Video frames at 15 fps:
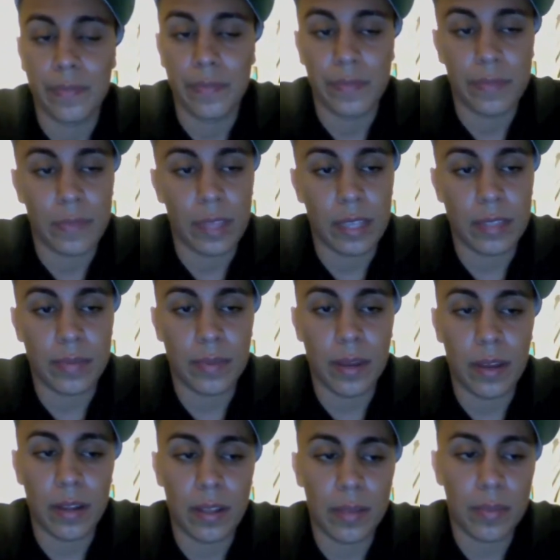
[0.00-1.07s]
that's
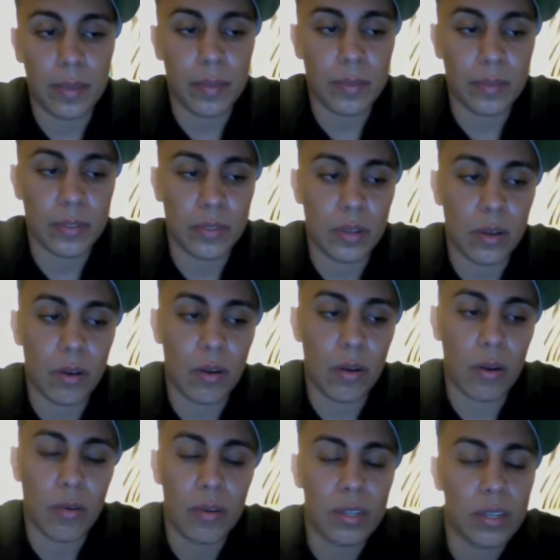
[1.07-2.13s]
about it, people. So
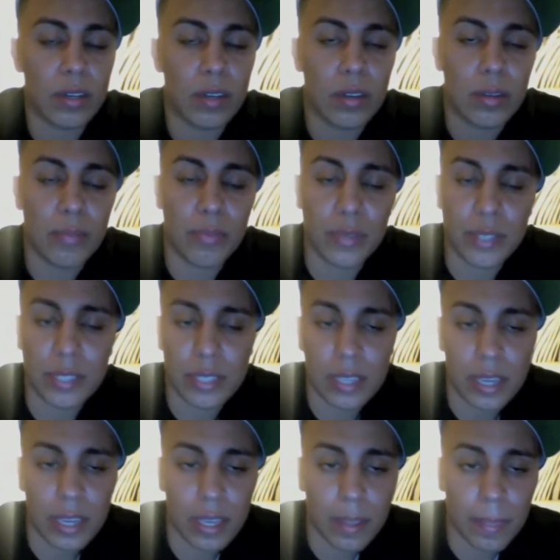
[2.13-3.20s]
I want to
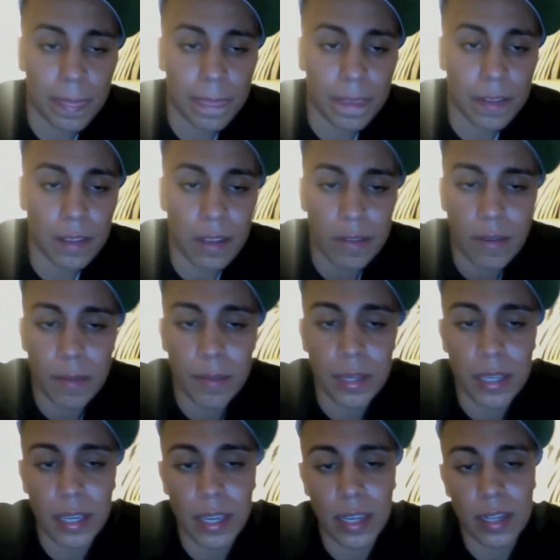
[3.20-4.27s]
appreciate the love I've
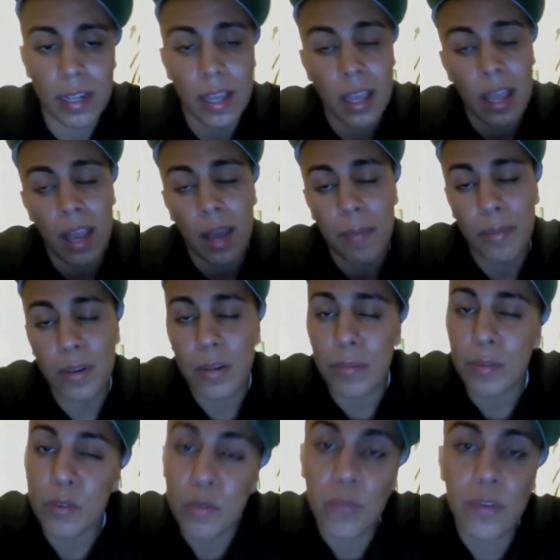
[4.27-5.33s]
been getting. I put up
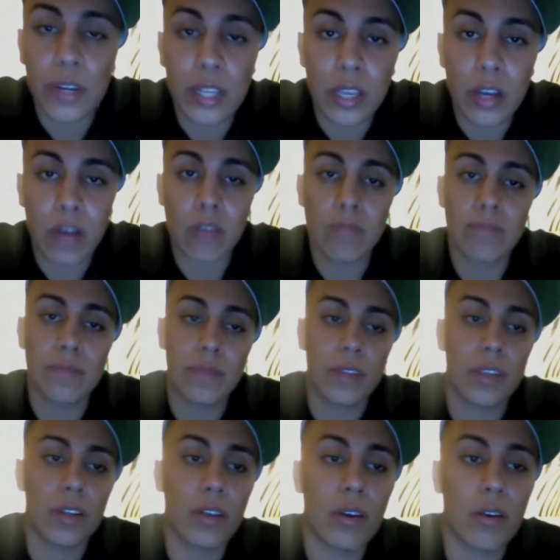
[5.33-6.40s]
a new video,
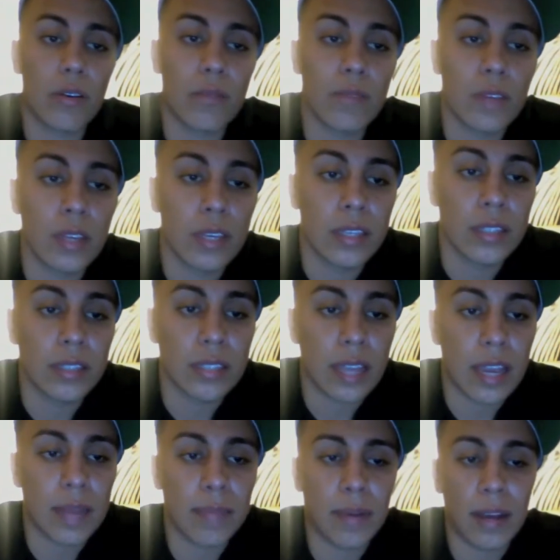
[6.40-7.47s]

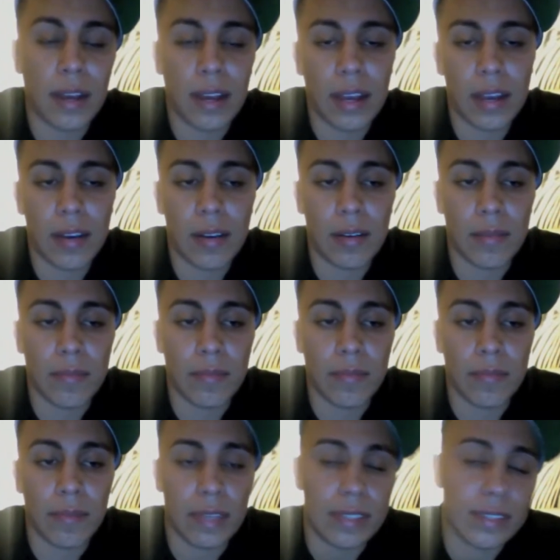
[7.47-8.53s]
shot by
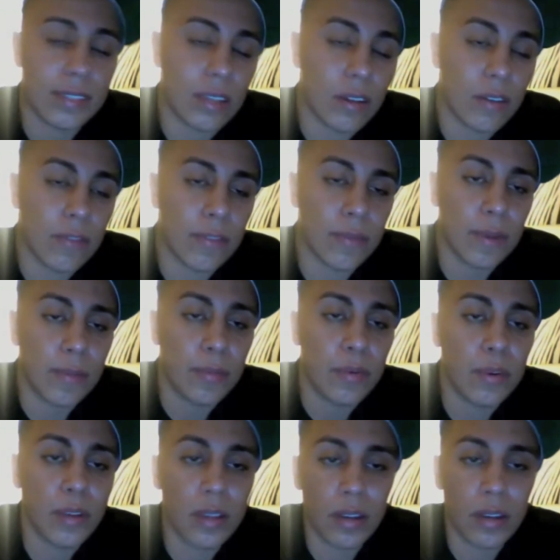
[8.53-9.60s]
myself and my boy